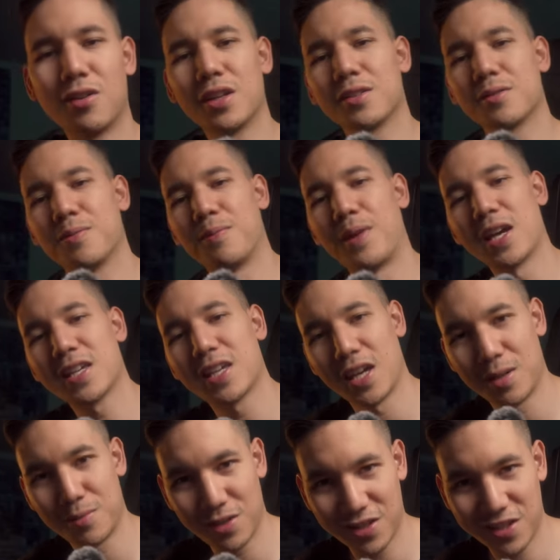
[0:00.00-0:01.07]
right, my
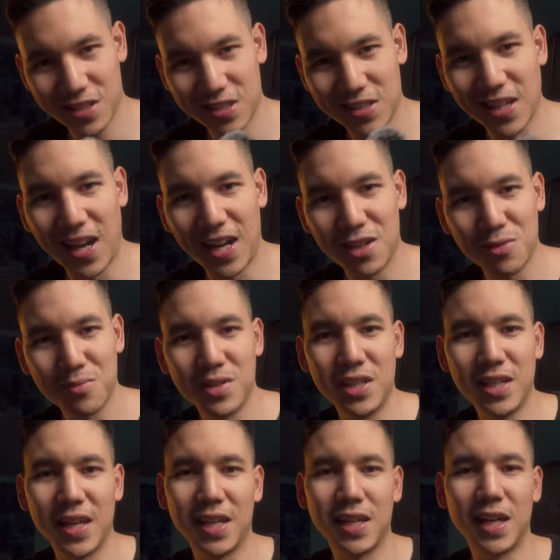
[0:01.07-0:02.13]
camera just died on
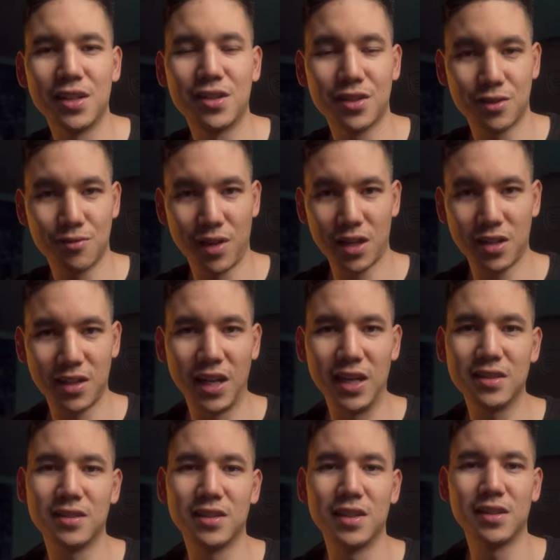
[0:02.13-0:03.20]
me and I just
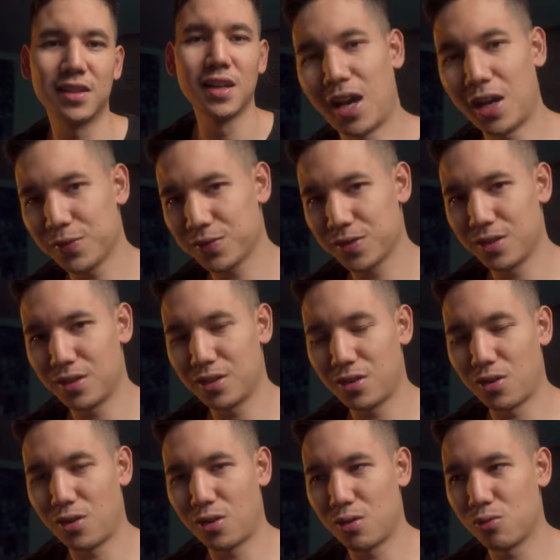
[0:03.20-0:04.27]
recognized it
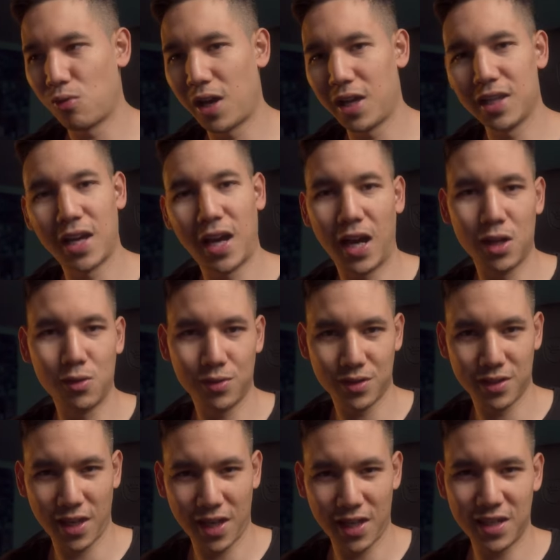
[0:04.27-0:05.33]
after or while I
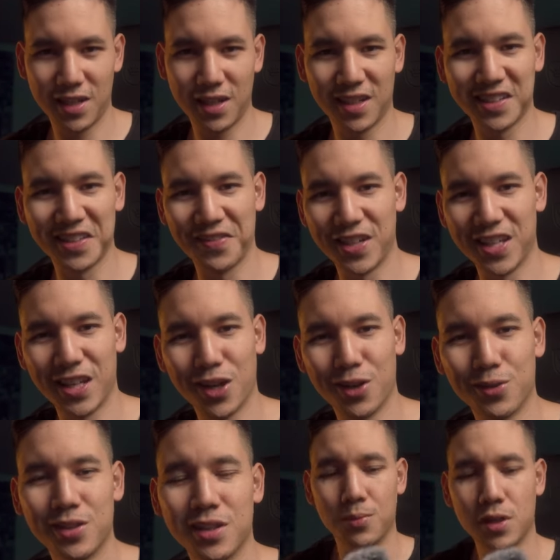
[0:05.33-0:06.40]
was editing the
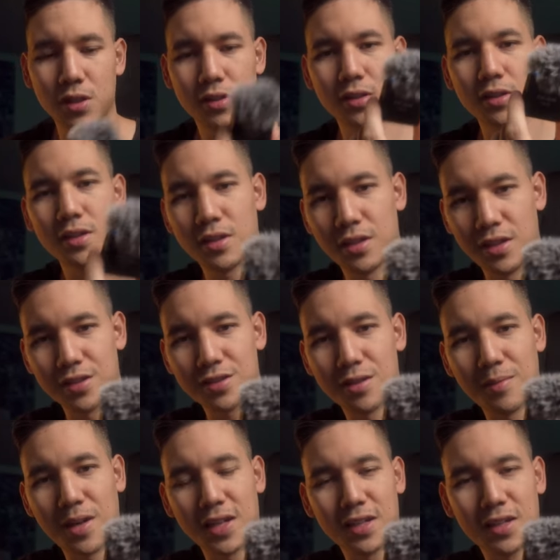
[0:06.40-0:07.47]
video. But Here's
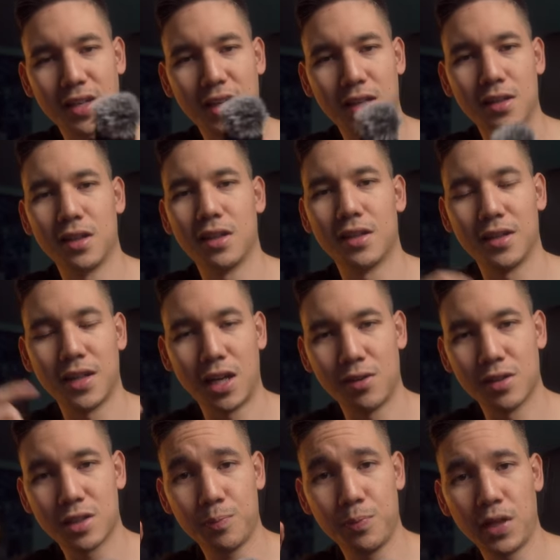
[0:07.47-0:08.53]
the mic again.
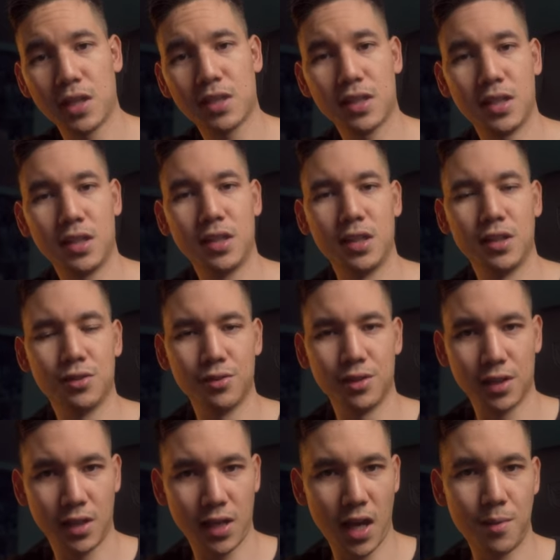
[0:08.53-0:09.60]
Now it's plugged in into
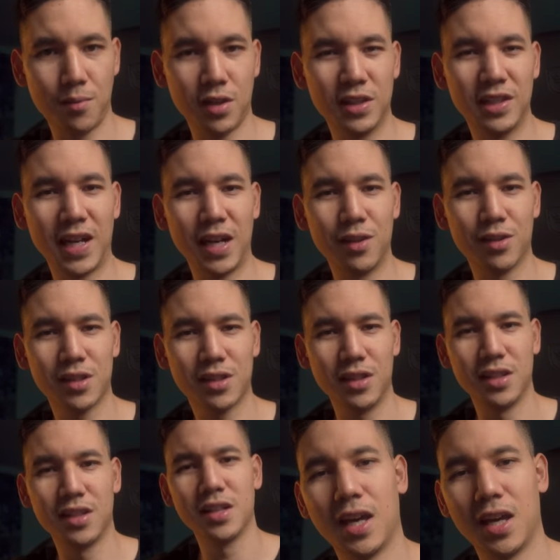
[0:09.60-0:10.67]
the camera
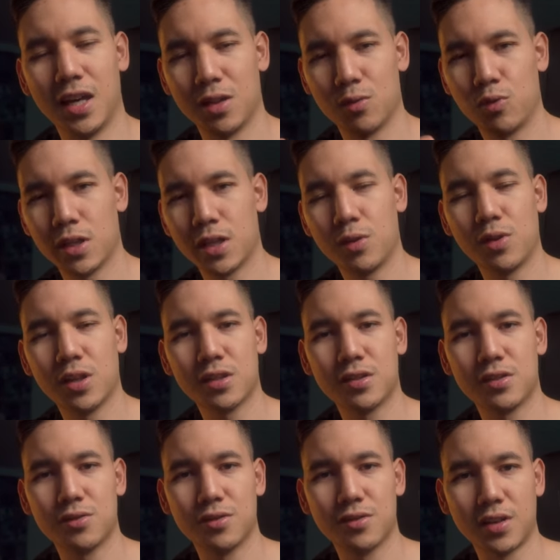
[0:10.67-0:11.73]
directly. And what I
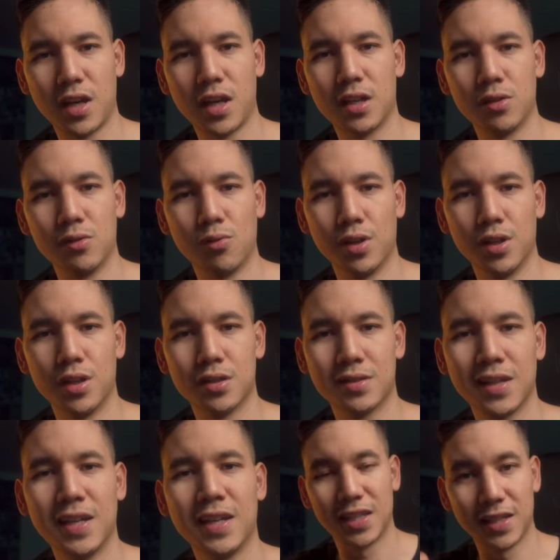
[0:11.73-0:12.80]
wanted to say
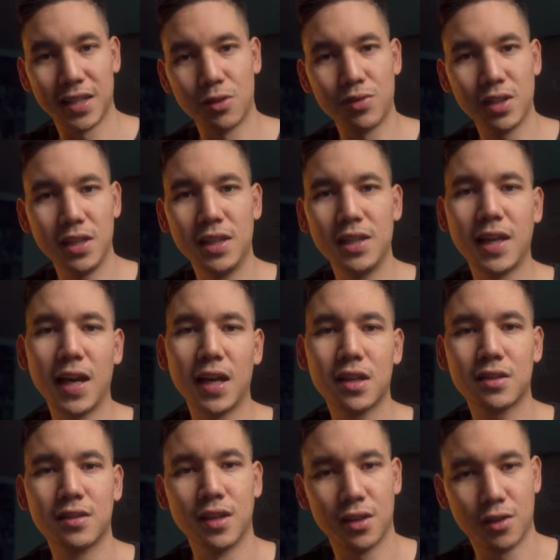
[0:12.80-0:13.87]
was that I really
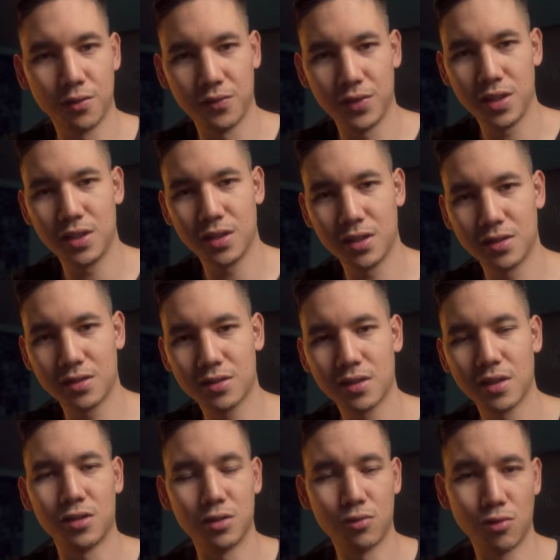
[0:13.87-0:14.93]
like the
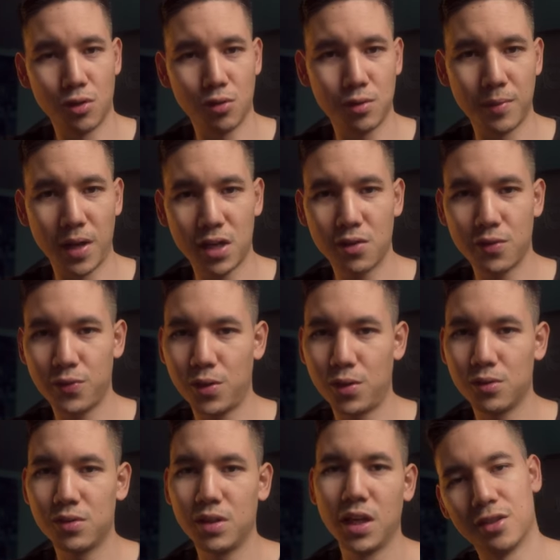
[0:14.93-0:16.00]
convenience on the Rode
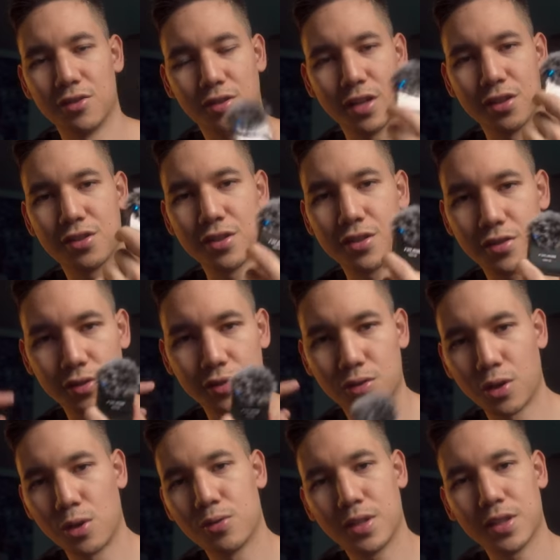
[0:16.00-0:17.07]
microphone that you can just
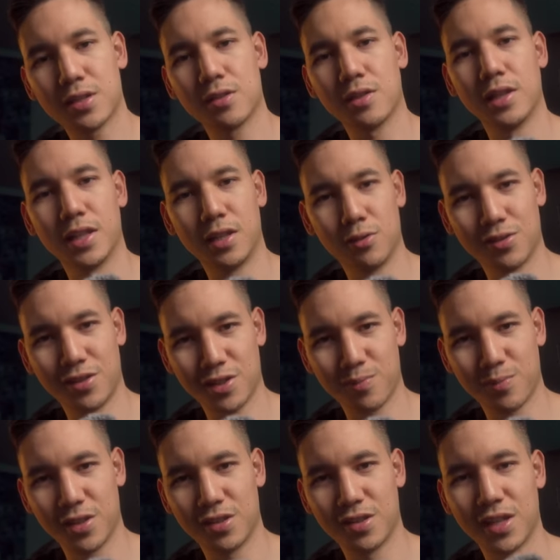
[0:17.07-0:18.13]
throw this little
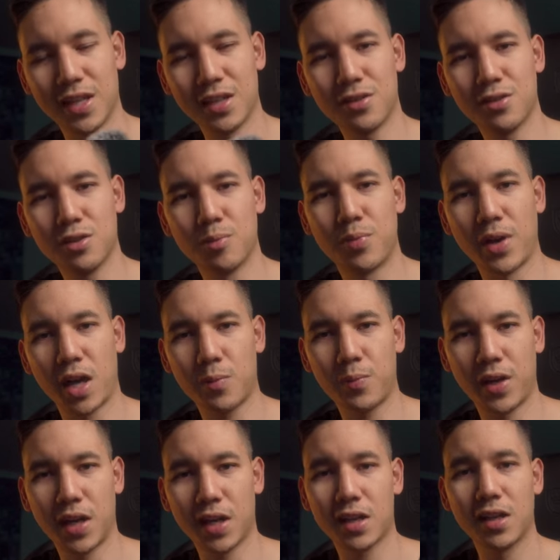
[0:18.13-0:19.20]
transmitter into your
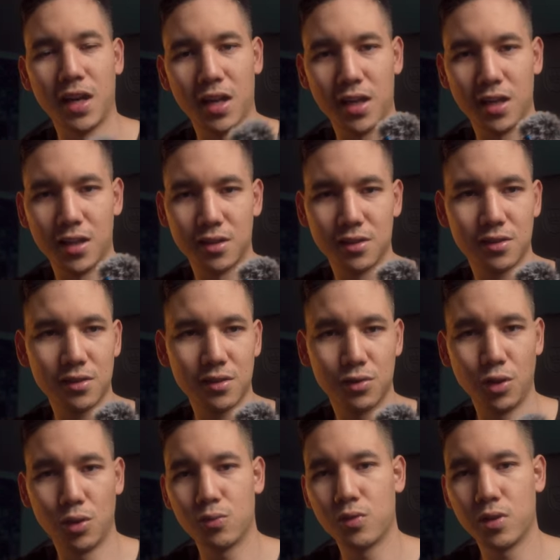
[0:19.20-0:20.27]
backpack and
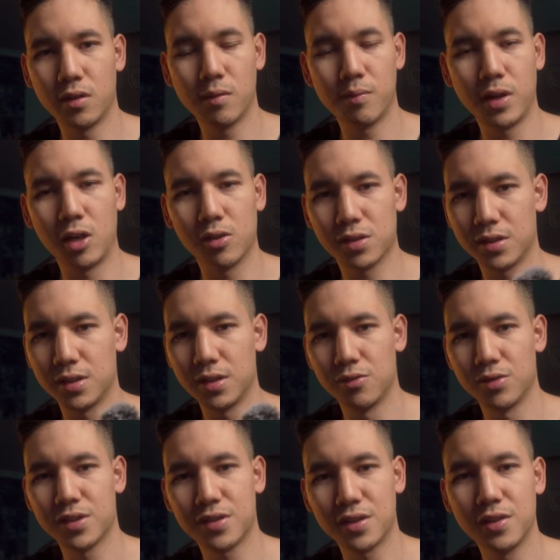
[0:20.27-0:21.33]
don't worry about the
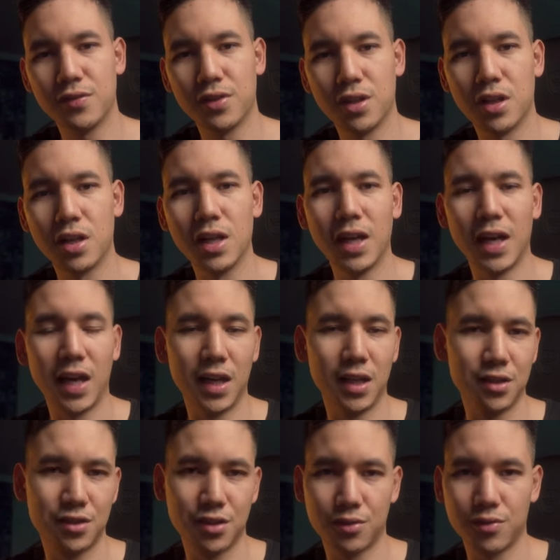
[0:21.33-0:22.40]
receiver
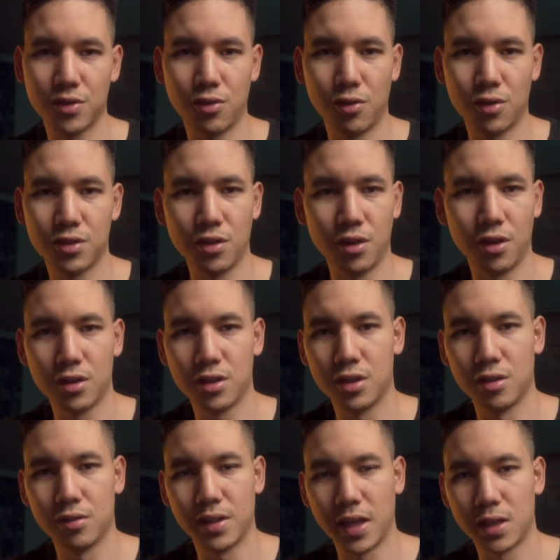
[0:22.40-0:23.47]
and just record your
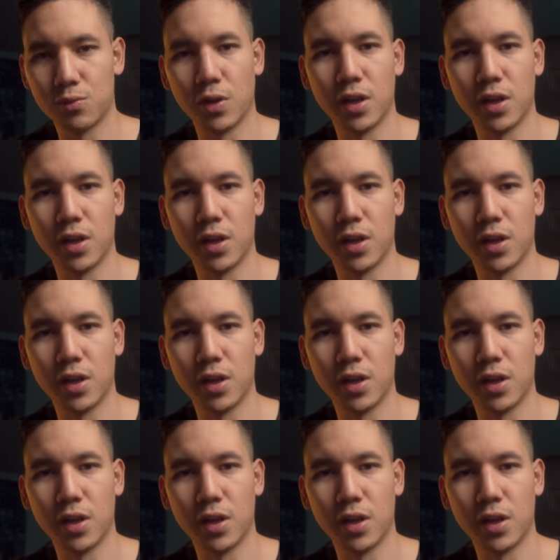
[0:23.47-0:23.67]
audio that